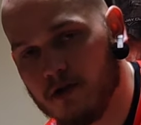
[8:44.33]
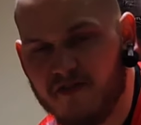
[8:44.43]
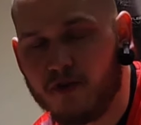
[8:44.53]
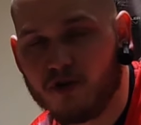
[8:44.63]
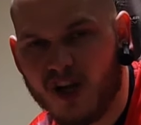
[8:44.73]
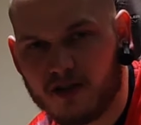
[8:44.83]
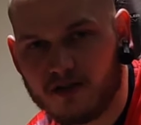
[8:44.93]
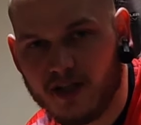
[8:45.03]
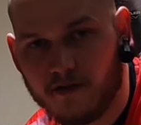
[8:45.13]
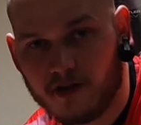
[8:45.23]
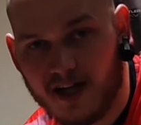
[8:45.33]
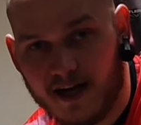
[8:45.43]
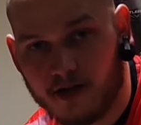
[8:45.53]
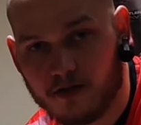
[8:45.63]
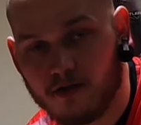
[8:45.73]
If you're not Devon
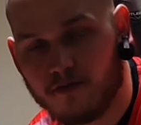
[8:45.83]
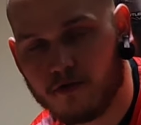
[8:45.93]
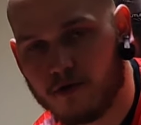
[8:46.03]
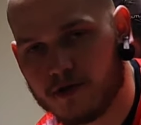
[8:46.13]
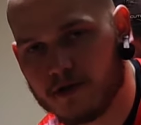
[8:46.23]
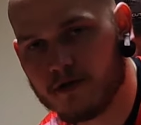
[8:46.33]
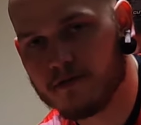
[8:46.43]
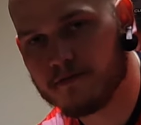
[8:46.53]
Larratt, of course.